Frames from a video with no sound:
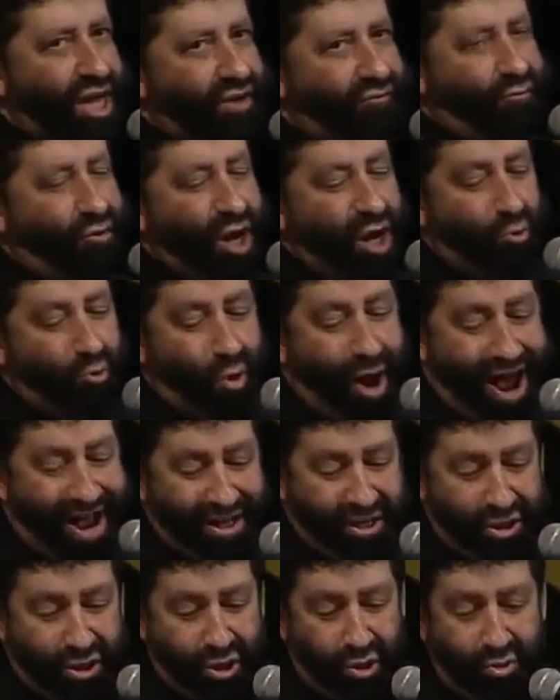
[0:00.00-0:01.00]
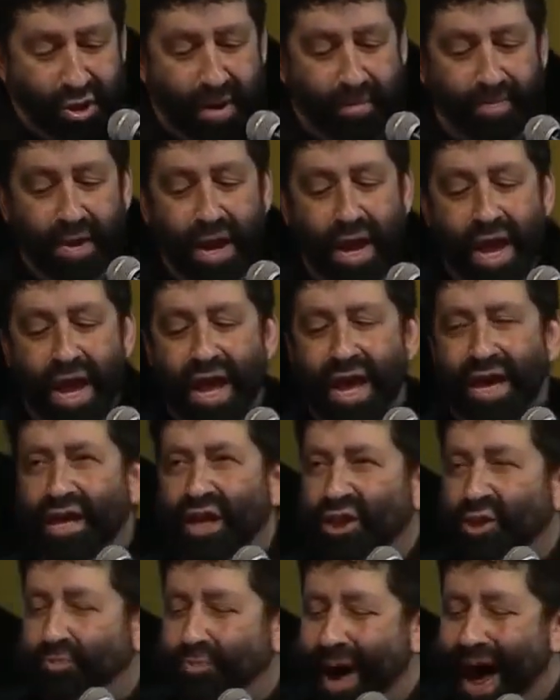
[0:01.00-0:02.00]
if we rise to it. It
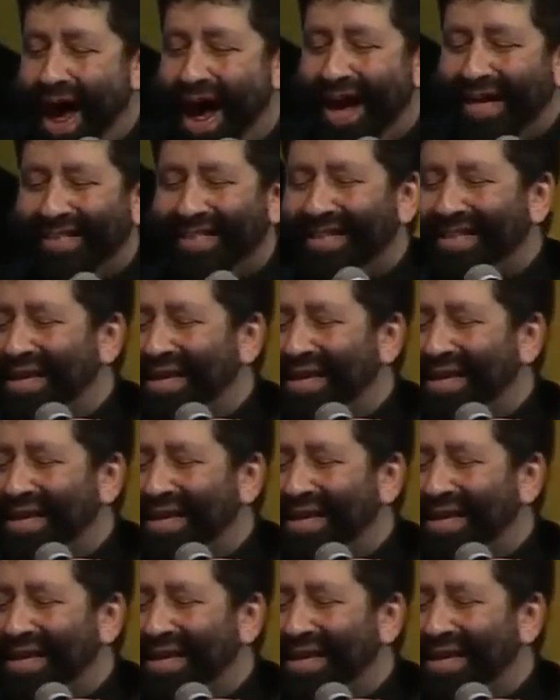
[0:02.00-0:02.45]
is passed